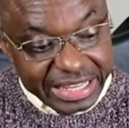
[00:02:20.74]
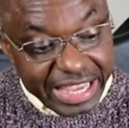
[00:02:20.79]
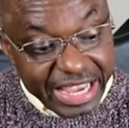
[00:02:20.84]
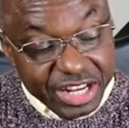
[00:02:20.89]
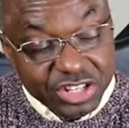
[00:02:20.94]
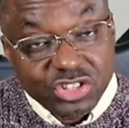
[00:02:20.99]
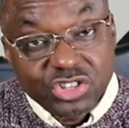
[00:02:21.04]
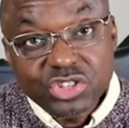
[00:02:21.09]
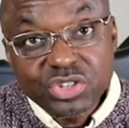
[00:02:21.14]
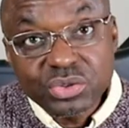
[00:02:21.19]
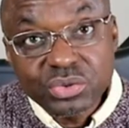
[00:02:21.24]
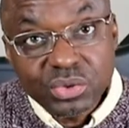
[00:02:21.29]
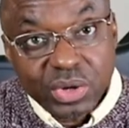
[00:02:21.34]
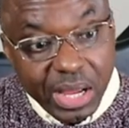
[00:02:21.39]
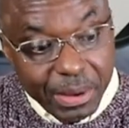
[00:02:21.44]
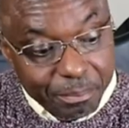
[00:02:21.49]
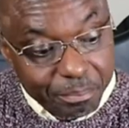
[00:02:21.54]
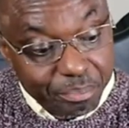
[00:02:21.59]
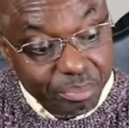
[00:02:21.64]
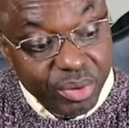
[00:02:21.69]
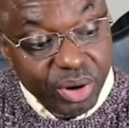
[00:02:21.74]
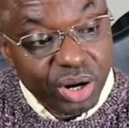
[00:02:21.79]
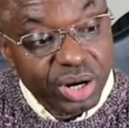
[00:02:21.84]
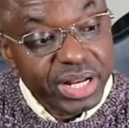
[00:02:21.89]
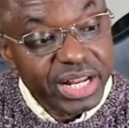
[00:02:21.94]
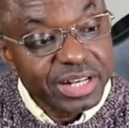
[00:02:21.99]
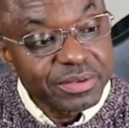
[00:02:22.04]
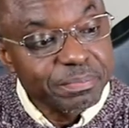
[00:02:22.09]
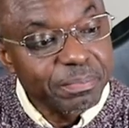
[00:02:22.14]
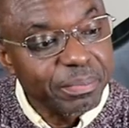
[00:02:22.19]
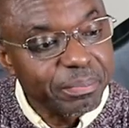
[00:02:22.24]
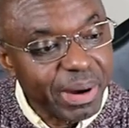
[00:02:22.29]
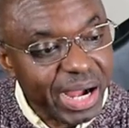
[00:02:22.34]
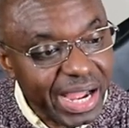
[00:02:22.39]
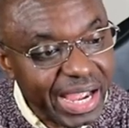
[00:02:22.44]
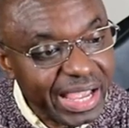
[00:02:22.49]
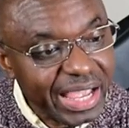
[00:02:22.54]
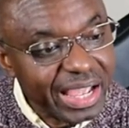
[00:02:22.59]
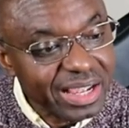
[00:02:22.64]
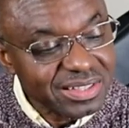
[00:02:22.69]
get to burn it
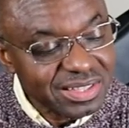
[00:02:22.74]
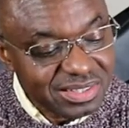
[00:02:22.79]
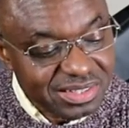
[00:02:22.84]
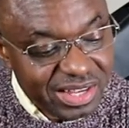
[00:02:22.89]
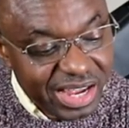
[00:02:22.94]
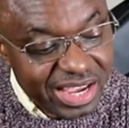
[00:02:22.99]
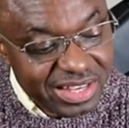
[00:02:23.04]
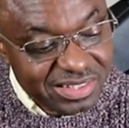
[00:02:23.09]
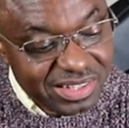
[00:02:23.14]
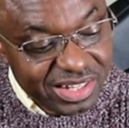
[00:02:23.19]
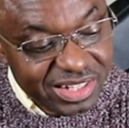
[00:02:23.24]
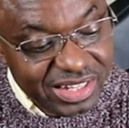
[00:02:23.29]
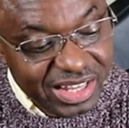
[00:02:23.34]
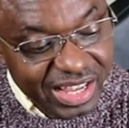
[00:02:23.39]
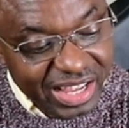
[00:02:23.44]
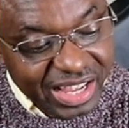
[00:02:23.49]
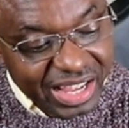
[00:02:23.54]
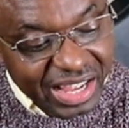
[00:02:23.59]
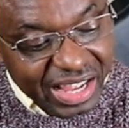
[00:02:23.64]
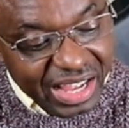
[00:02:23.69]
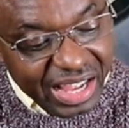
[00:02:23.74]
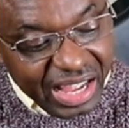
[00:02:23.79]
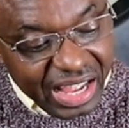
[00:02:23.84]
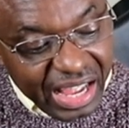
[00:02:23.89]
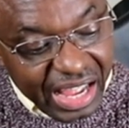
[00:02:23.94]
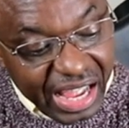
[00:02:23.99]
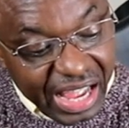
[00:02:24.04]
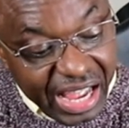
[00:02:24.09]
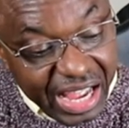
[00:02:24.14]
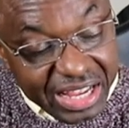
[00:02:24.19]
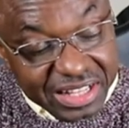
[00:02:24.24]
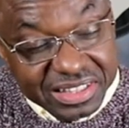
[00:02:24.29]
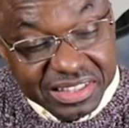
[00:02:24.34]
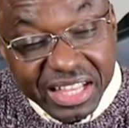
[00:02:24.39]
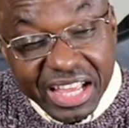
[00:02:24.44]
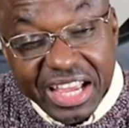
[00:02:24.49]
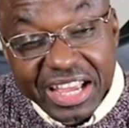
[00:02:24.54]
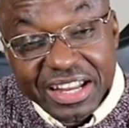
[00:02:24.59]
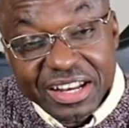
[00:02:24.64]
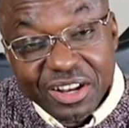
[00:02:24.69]
by exercising,
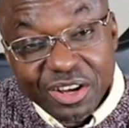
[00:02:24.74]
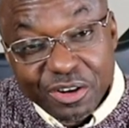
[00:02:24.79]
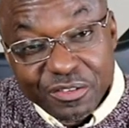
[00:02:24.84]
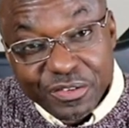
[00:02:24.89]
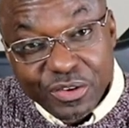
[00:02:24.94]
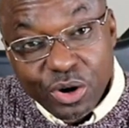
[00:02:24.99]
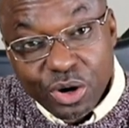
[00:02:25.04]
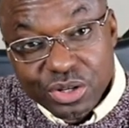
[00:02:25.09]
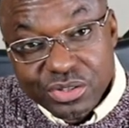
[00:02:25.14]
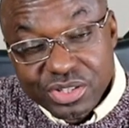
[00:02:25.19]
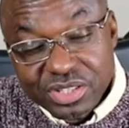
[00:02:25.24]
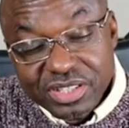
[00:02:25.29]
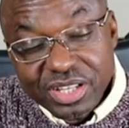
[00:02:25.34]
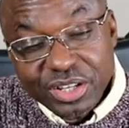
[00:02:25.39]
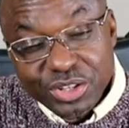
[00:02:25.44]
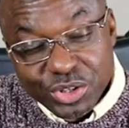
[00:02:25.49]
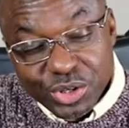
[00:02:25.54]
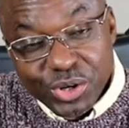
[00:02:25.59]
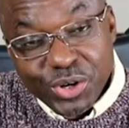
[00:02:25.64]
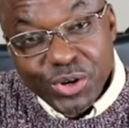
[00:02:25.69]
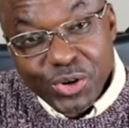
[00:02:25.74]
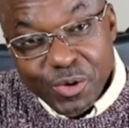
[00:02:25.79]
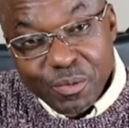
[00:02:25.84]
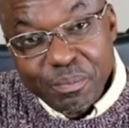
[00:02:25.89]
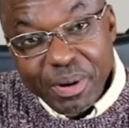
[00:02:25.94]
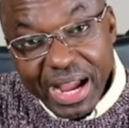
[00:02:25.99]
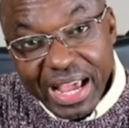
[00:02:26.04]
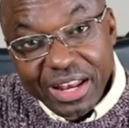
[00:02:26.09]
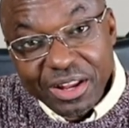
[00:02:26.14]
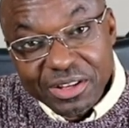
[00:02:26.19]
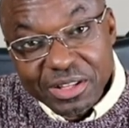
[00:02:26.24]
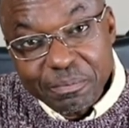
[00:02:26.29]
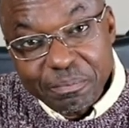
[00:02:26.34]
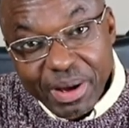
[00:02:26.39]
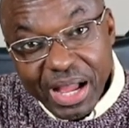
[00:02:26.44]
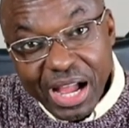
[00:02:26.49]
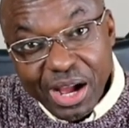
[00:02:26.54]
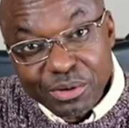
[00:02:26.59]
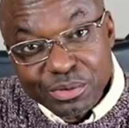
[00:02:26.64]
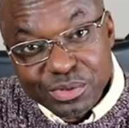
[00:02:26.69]
then of course you're going to pile on the
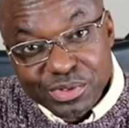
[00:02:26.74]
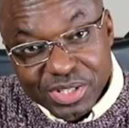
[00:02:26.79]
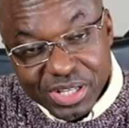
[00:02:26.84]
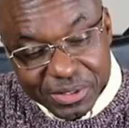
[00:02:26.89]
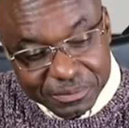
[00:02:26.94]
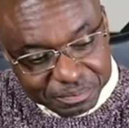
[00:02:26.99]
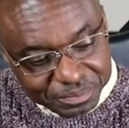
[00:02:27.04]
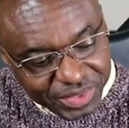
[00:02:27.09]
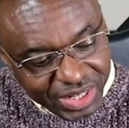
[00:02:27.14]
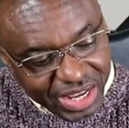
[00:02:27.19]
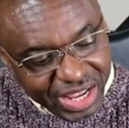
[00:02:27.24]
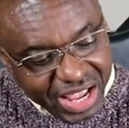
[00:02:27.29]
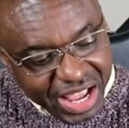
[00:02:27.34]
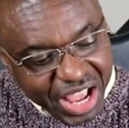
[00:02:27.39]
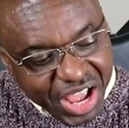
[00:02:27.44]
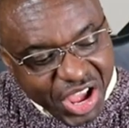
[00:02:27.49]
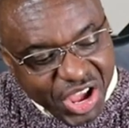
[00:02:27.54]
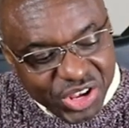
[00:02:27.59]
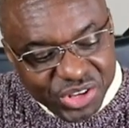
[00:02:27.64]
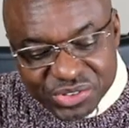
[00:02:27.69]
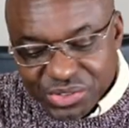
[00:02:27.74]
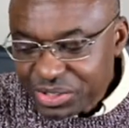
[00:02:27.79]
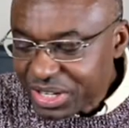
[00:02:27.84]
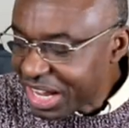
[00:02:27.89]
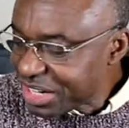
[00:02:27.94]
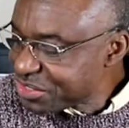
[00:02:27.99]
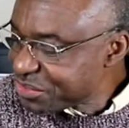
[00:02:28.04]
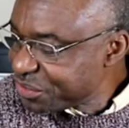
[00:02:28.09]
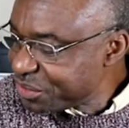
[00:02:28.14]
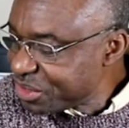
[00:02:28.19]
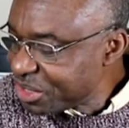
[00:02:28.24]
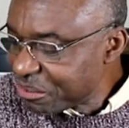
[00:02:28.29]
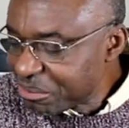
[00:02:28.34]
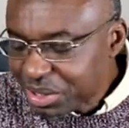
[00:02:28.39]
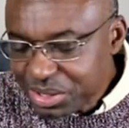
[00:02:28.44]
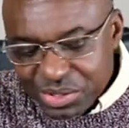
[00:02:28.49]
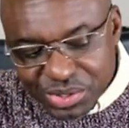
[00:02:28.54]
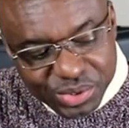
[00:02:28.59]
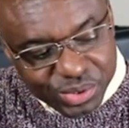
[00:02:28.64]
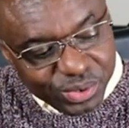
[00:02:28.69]
pounds. So that's food
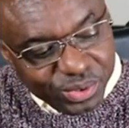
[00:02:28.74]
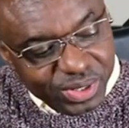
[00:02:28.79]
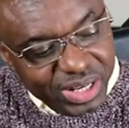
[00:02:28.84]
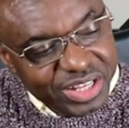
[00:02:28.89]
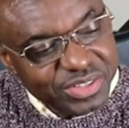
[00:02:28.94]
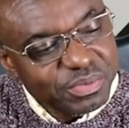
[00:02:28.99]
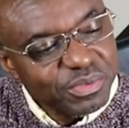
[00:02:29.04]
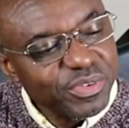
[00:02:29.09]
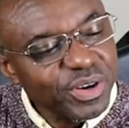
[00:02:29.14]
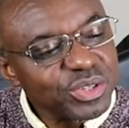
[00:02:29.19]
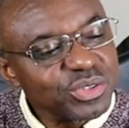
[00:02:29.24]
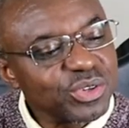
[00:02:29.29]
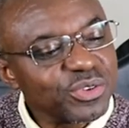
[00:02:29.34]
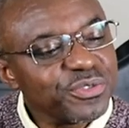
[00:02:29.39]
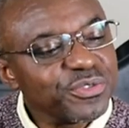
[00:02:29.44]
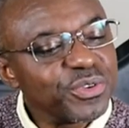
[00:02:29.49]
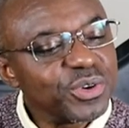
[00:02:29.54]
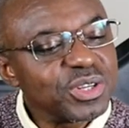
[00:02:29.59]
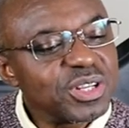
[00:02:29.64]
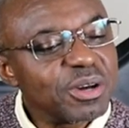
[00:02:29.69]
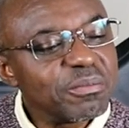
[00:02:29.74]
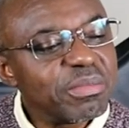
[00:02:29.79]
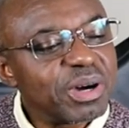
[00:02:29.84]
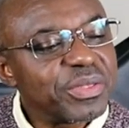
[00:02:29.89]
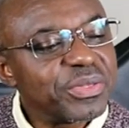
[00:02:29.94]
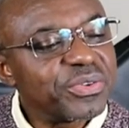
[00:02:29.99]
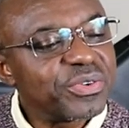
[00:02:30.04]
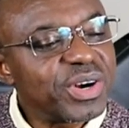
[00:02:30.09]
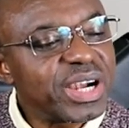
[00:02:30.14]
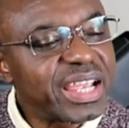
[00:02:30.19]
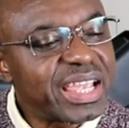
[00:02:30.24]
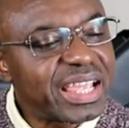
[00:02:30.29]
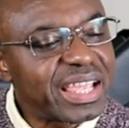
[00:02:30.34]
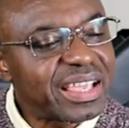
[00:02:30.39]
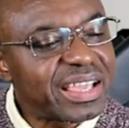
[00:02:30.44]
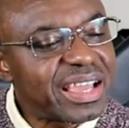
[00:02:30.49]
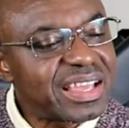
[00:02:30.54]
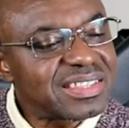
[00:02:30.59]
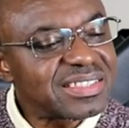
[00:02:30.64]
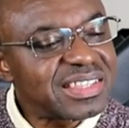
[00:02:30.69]
number two. Let's move on to food number
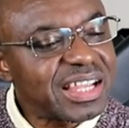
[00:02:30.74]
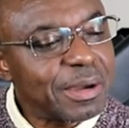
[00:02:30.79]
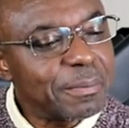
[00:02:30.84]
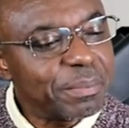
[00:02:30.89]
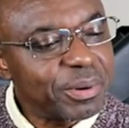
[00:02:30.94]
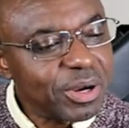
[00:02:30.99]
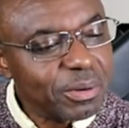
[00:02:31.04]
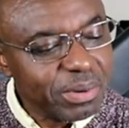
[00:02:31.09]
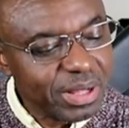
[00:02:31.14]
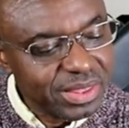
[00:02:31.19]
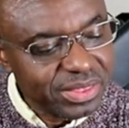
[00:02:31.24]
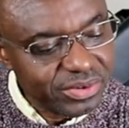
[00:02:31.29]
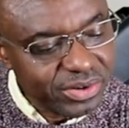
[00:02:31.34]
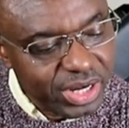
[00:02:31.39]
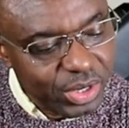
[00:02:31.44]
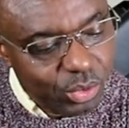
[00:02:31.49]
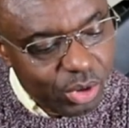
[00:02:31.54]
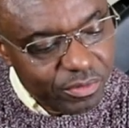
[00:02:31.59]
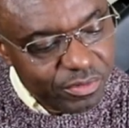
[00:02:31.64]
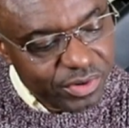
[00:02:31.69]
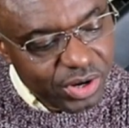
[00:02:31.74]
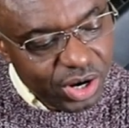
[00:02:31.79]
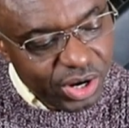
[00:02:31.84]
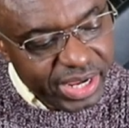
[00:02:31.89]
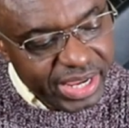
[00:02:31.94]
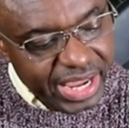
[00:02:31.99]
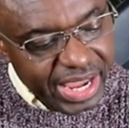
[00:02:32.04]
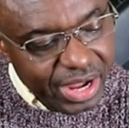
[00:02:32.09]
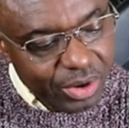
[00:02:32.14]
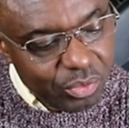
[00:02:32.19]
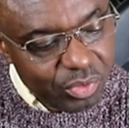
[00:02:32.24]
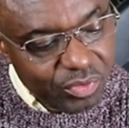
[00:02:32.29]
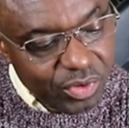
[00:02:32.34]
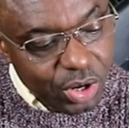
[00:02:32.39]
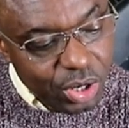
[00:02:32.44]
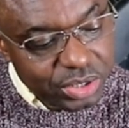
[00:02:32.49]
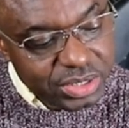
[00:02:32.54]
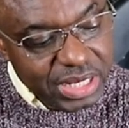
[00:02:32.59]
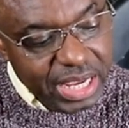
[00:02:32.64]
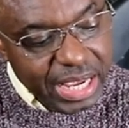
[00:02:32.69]
three. Example number three, what we've got here,
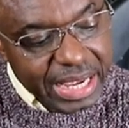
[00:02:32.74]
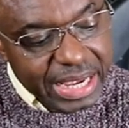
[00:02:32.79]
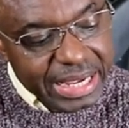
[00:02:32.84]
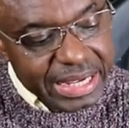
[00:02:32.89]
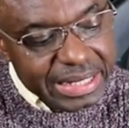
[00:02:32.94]
we've got